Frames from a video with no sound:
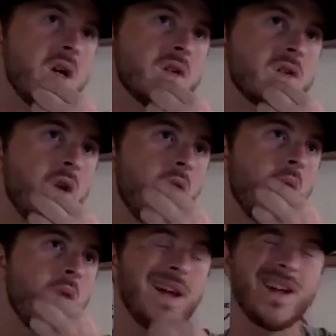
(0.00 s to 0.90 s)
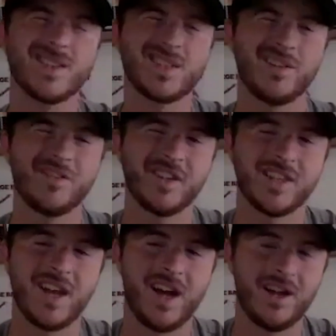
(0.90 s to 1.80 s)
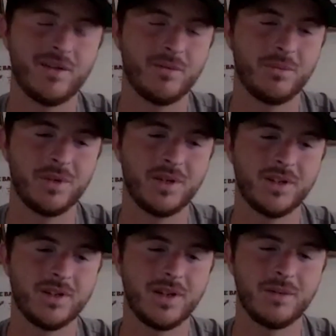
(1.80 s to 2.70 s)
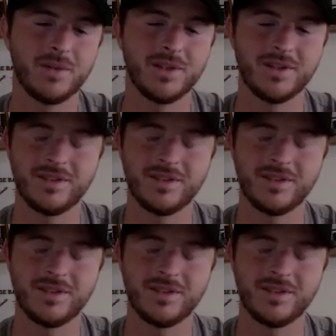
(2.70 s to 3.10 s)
So a lot of stuff like that. But I mean,